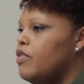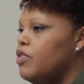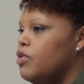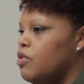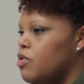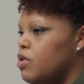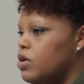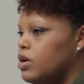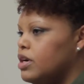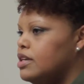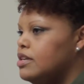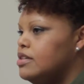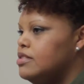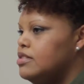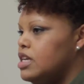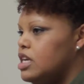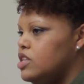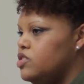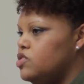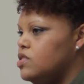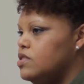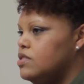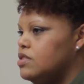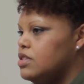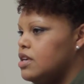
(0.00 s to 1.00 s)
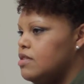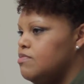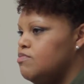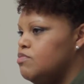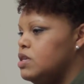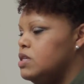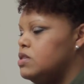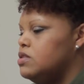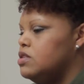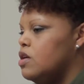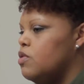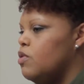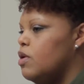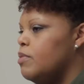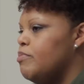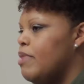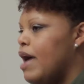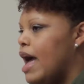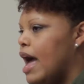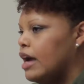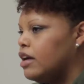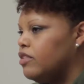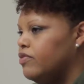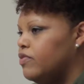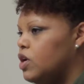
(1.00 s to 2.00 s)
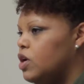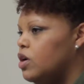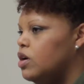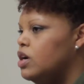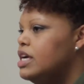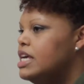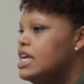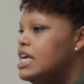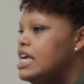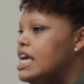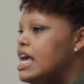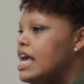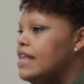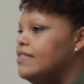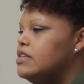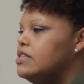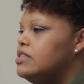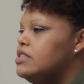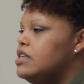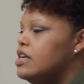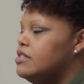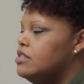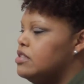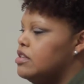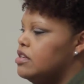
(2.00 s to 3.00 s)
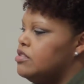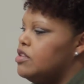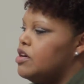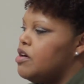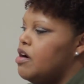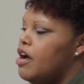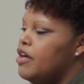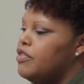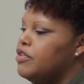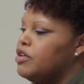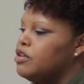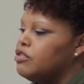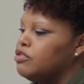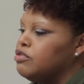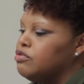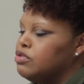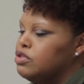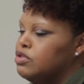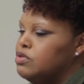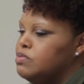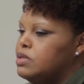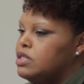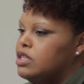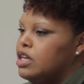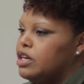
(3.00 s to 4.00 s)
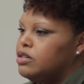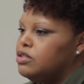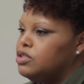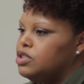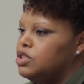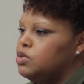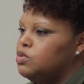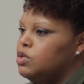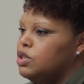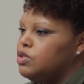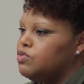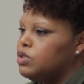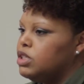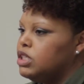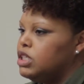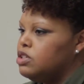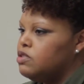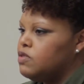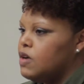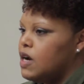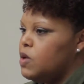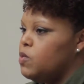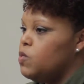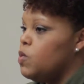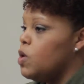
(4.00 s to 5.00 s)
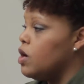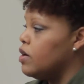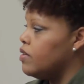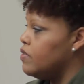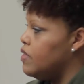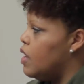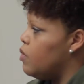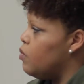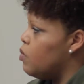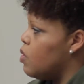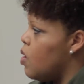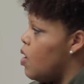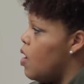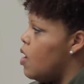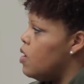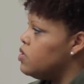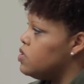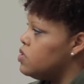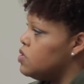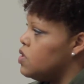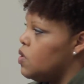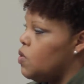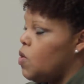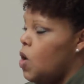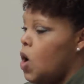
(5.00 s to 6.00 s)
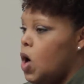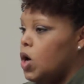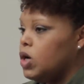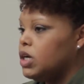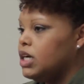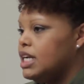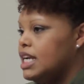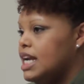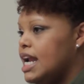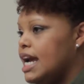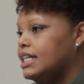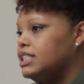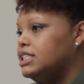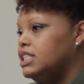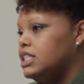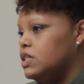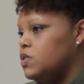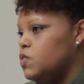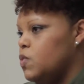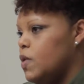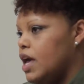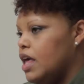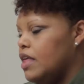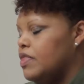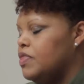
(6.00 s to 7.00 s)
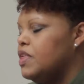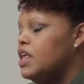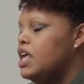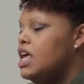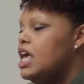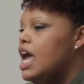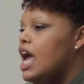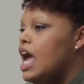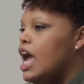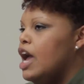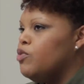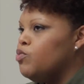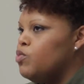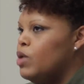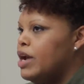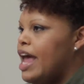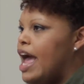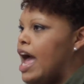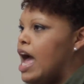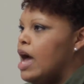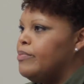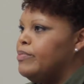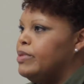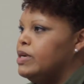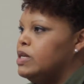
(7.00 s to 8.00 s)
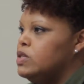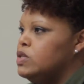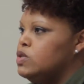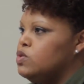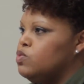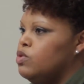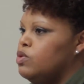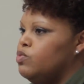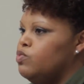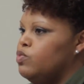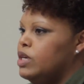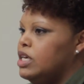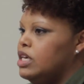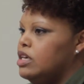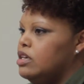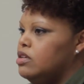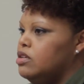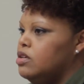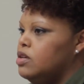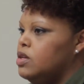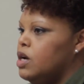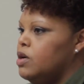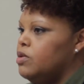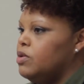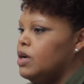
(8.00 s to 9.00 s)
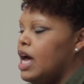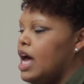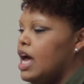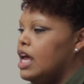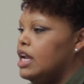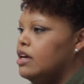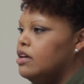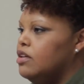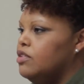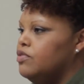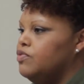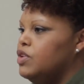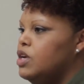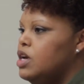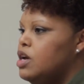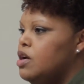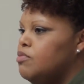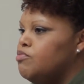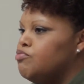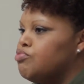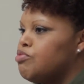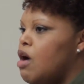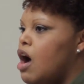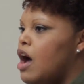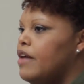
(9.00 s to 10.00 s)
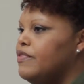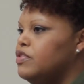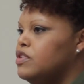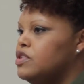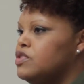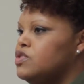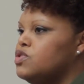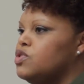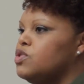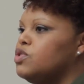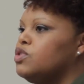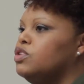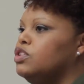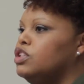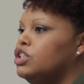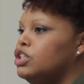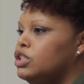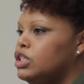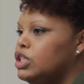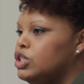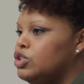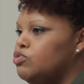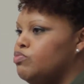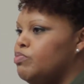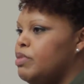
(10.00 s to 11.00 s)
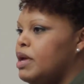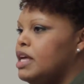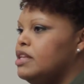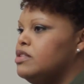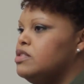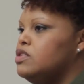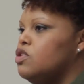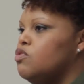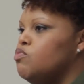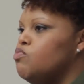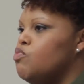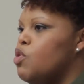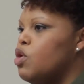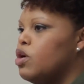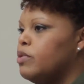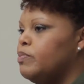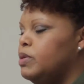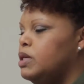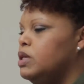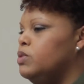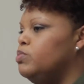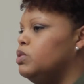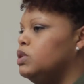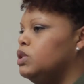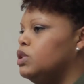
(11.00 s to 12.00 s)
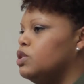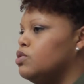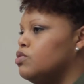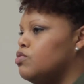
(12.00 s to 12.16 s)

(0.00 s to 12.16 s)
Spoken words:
other organizations can be so impactful, in the sense that there are other groups that are doing really great work that we're also all connecting with. And what happens when we, kind of broaden the circle a little bit so more people